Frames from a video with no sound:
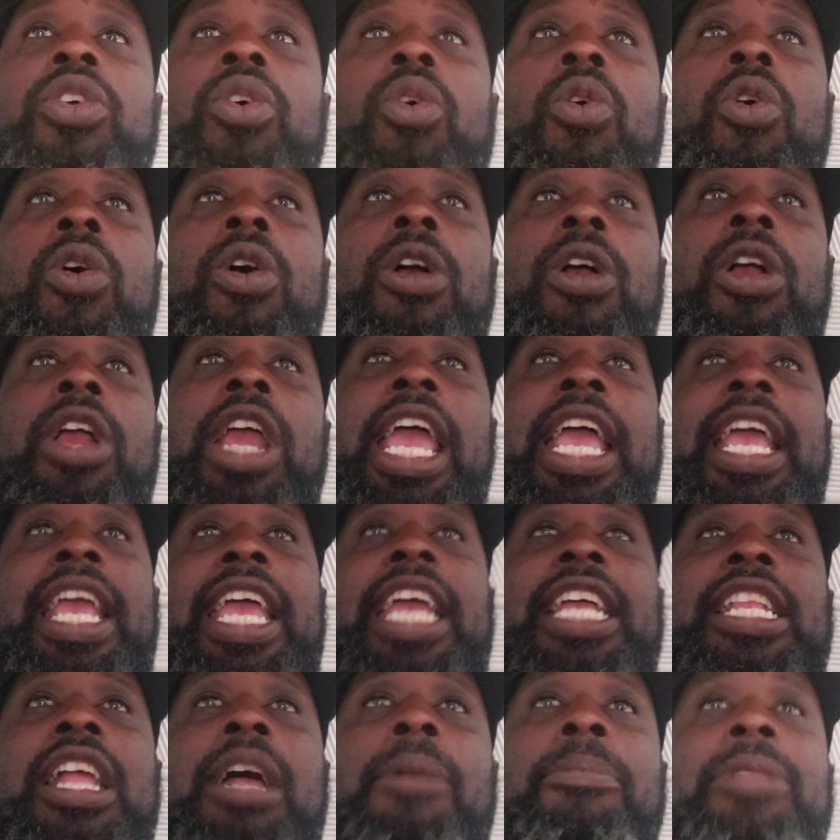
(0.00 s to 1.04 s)

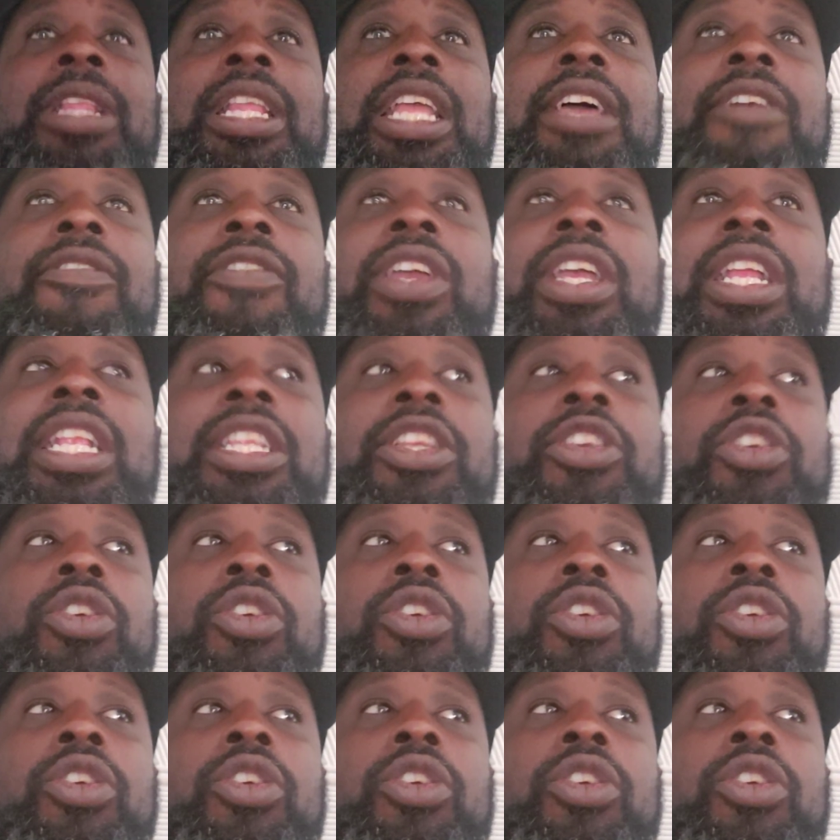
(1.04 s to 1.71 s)
and I'm living